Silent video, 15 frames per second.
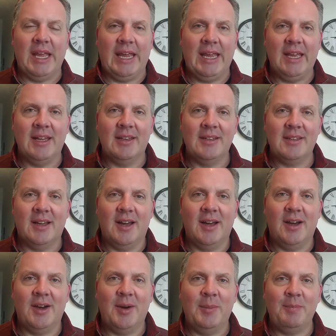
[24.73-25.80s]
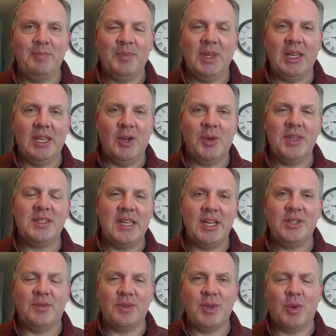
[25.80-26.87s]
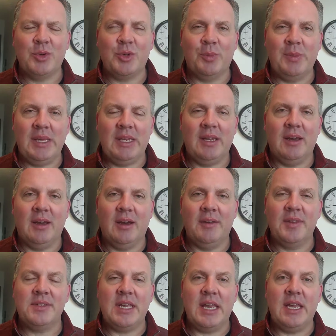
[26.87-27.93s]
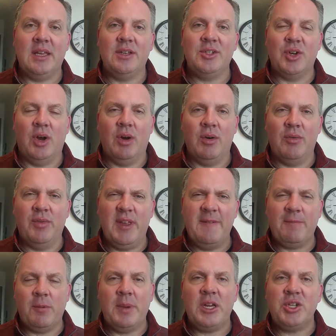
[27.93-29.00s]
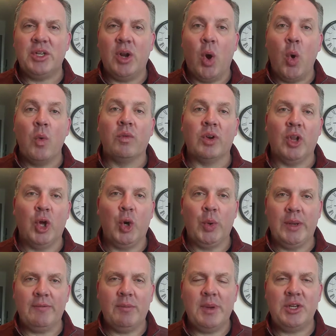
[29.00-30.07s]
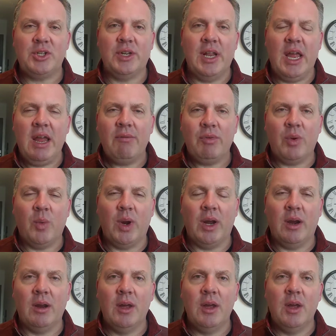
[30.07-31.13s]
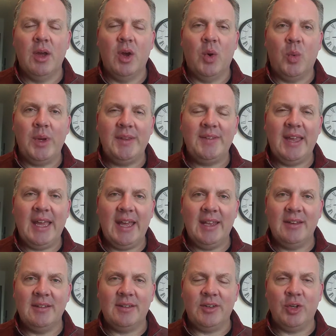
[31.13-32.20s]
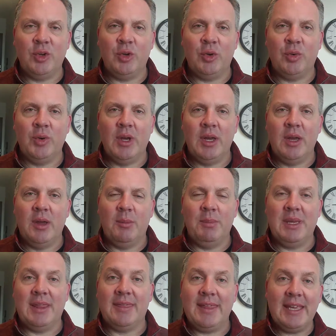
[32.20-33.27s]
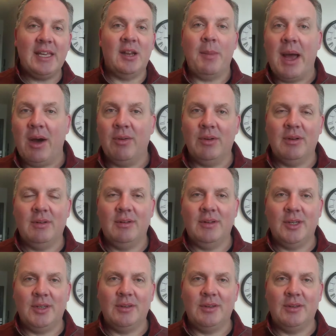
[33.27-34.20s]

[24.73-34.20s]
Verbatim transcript: And um, you know, in this age of social media, in this age of information overload, information everywhere, we tend to be thinking about